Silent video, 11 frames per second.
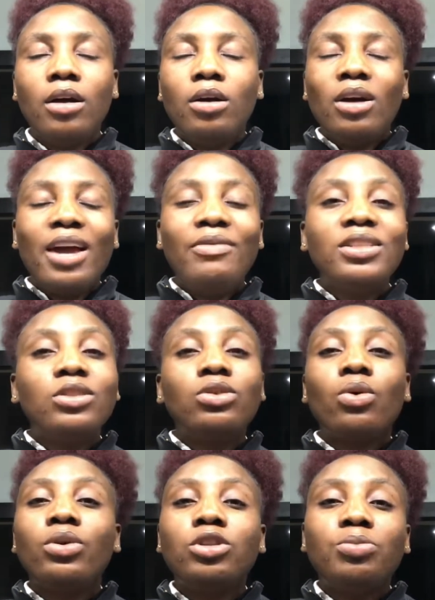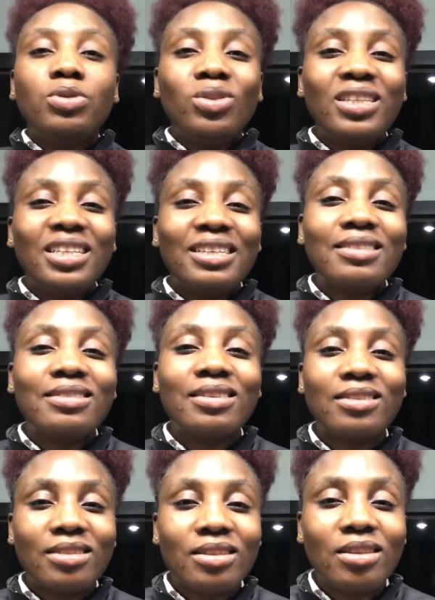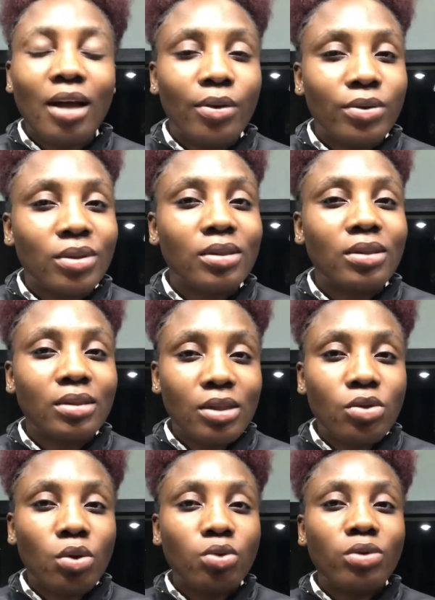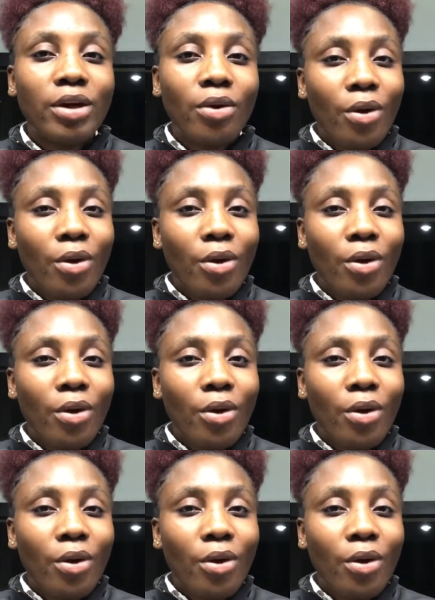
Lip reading: everything you're going to be doing is 16,600 coin